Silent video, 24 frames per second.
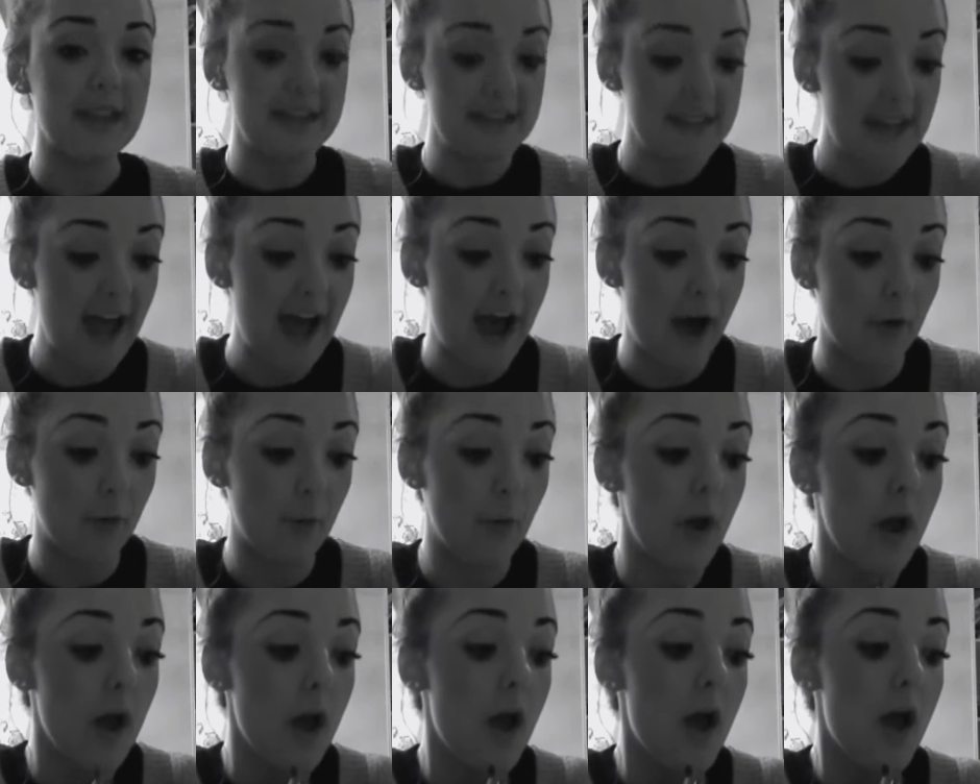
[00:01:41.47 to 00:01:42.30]
Now,
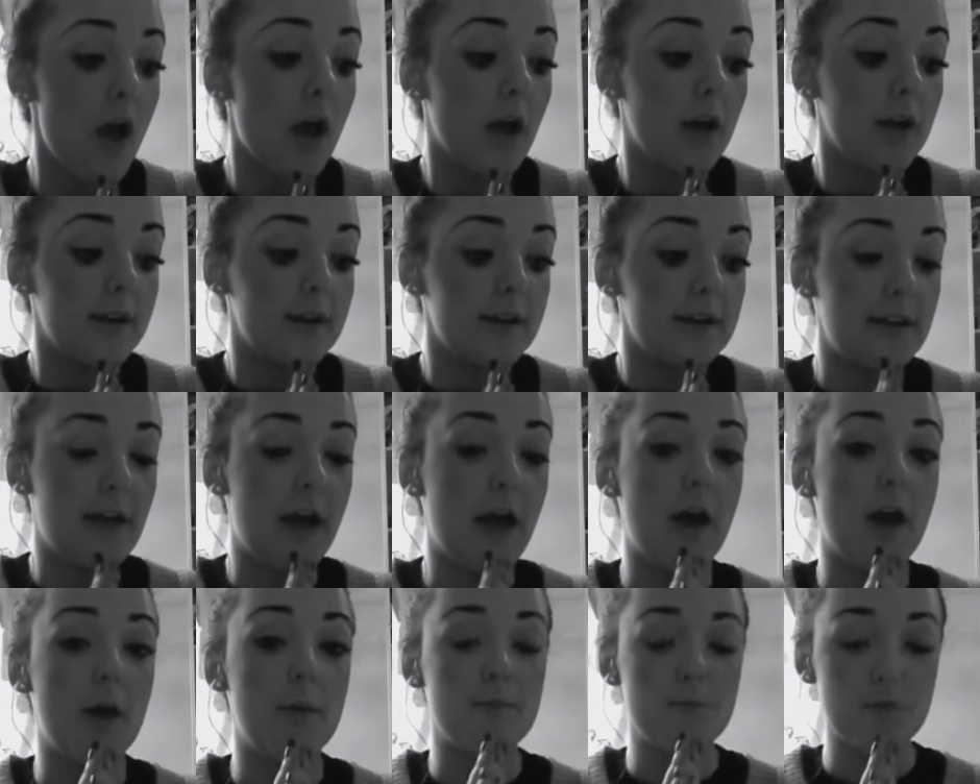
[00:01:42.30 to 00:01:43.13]

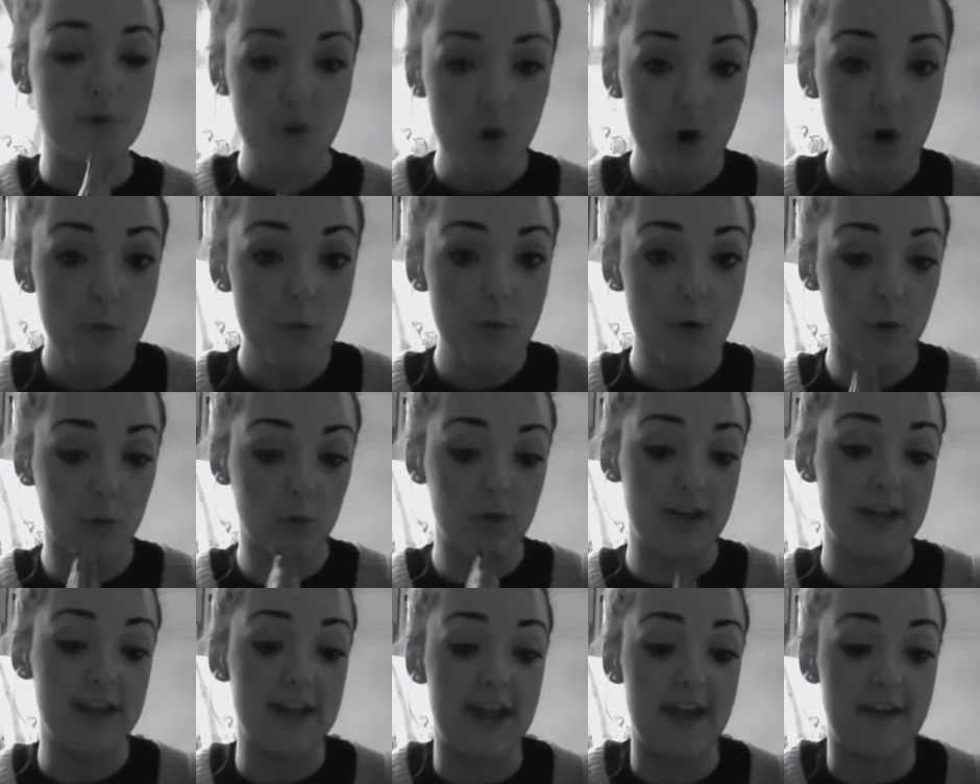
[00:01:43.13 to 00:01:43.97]
normal
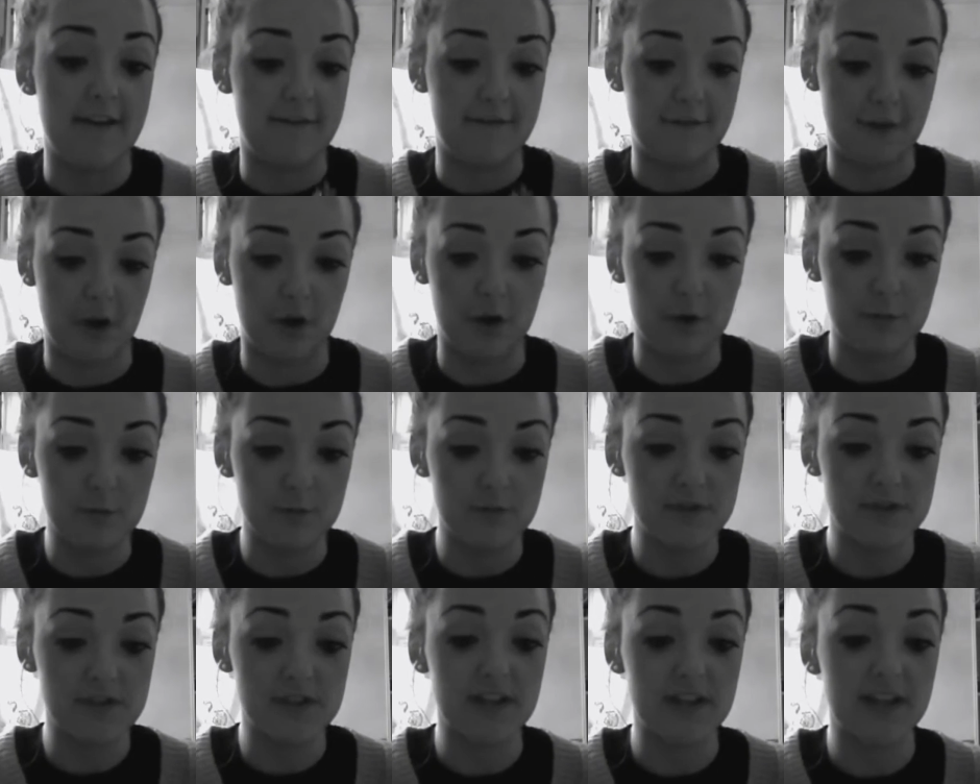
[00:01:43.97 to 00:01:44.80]
linear
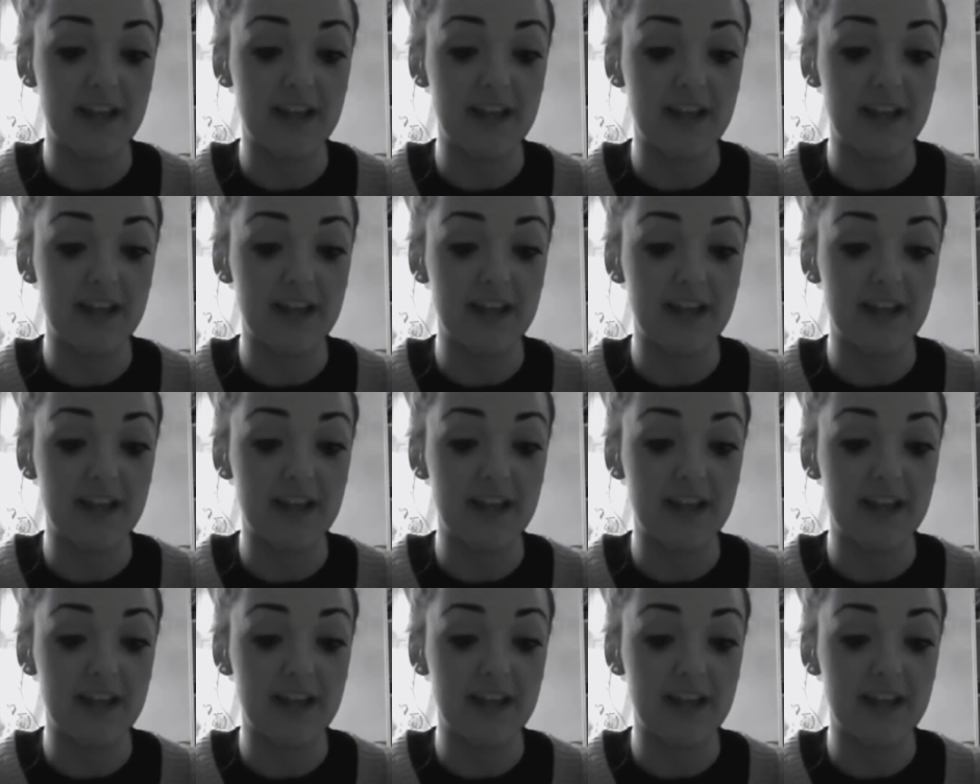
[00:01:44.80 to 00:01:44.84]
films